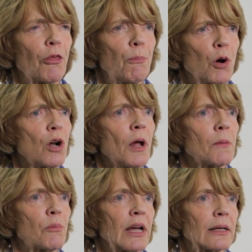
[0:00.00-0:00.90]
put on the
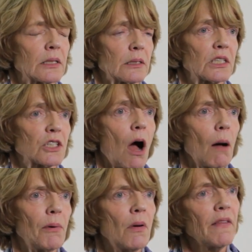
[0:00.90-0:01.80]
brakes and
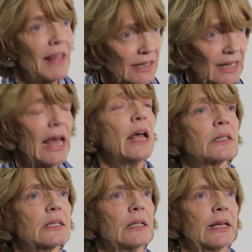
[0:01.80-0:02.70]
stop. That's
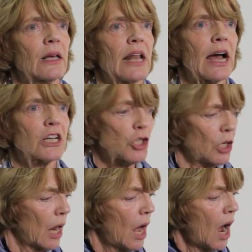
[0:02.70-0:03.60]
canceling an action.
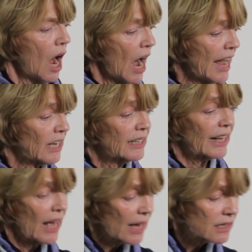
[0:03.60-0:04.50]
I can
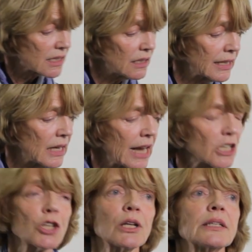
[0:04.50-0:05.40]
cancel an
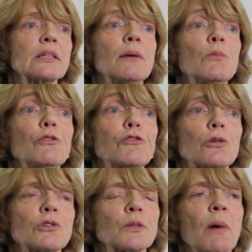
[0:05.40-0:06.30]
action as I move
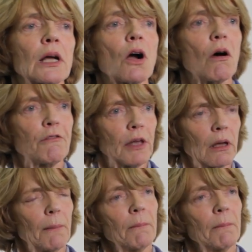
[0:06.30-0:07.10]
towards my coffee cup.